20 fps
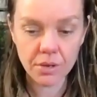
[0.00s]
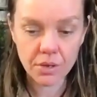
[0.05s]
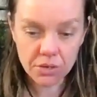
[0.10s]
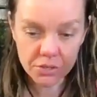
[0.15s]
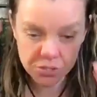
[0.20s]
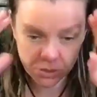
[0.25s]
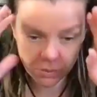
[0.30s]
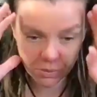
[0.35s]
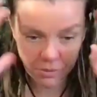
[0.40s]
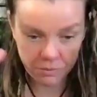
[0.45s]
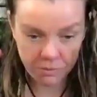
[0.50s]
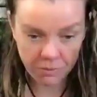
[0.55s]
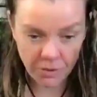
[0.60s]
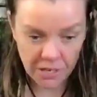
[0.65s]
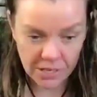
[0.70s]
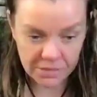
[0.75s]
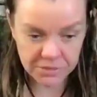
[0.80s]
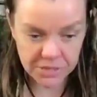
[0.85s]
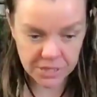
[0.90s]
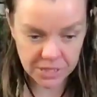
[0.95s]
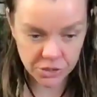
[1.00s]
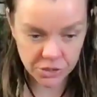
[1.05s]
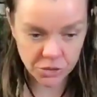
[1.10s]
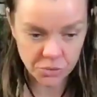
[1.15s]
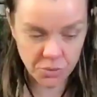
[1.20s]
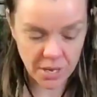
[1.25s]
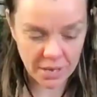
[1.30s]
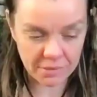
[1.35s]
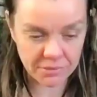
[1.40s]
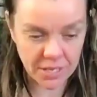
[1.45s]
So in 5D,
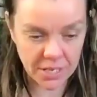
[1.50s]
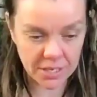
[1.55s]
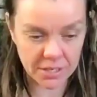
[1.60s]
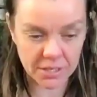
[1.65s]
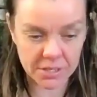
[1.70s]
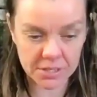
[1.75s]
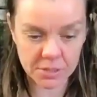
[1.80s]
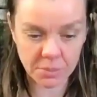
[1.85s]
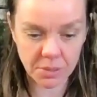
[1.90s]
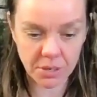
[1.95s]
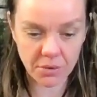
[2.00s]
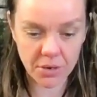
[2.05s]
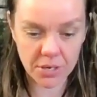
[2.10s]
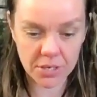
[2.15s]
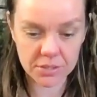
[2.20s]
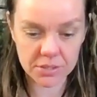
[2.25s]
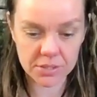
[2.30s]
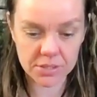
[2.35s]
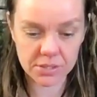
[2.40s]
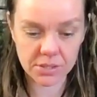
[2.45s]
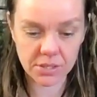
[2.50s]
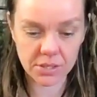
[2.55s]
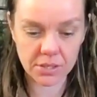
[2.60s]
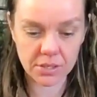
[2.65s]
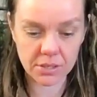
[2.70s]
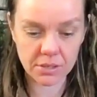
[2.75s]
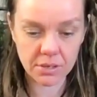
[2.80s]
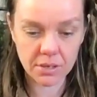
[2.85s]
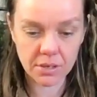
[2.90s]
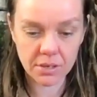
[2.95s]
you have that experience
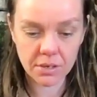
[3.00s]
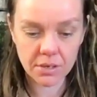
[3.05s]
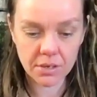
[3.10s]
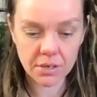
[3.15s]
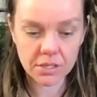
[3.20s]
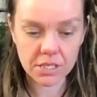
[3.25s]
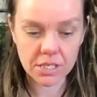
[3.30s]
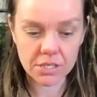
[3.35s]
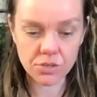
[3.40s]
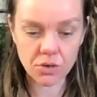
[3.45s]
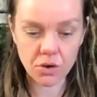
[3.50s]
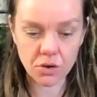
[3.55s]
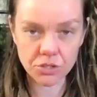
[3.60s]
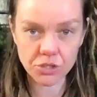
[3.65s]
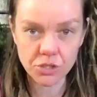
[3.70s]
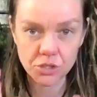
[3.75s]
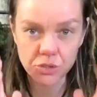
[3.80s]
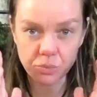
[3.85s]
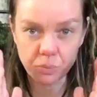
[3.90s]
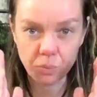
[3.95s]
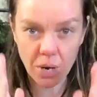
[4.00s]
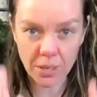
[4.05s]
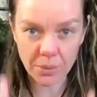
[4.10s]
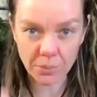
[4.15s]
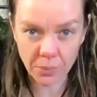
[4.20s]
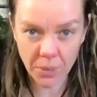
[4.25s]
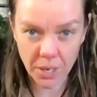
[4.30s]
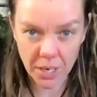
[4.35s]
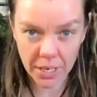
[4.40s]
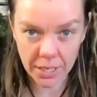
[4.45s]
that there's not just one
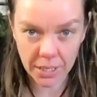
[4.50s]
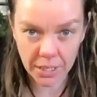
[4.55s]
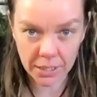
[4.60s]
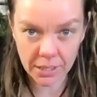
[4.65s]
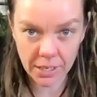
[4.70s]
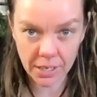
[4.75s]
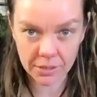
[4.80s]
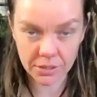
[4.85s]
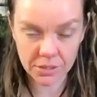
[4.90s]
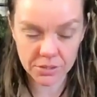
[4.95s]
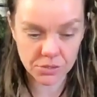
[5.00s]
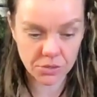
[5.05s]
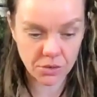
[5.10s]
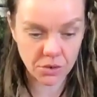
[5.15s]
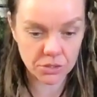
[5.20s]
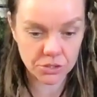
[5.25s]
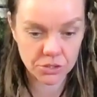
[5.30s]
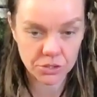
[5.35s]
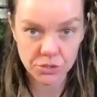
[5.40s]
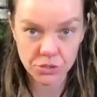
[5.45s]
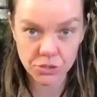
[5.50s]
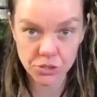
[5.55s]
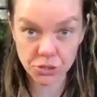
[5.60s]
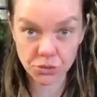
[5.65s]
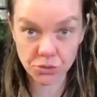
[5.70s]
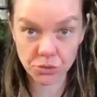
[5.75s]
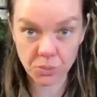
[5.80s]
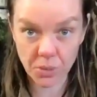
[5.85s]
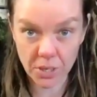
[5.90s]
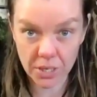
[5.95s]
way and there's not just
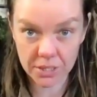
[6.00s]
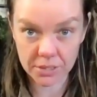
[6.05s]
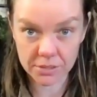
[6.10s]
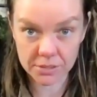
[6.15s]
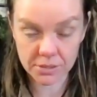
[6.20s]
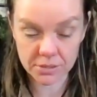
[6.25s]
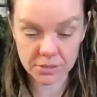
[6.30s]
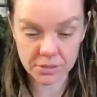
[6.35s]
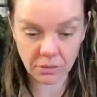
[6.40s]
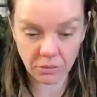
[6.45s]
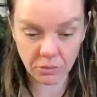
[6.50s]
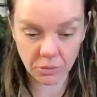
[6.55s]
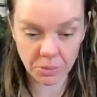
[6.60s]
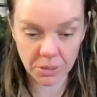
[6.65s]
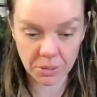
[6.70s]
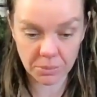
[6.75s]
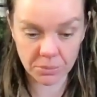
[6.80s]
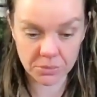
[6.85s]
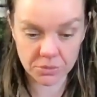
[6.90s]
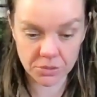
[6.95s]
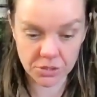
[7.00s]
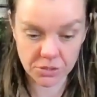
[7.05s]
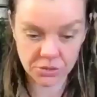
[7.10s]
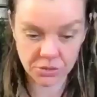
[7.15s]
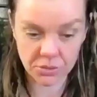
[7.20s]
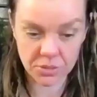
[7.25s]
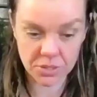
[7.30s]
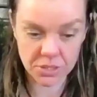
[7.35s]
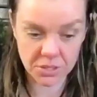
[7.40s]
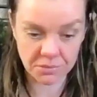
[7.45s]
two ways, because a lot of people just
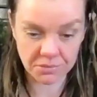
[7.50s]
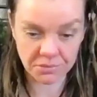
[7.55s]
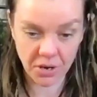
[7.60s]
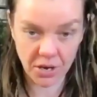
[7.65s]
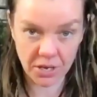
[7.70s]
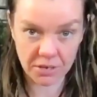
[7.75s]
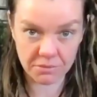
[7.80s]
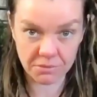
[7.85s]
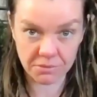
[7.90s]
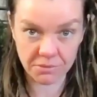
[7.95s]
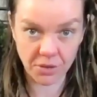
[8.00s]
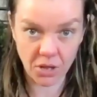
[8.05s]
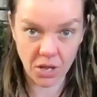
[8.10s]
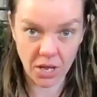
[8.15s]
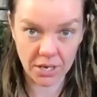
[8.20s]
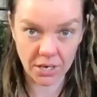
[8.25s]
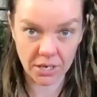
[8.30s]
go into fight and flight.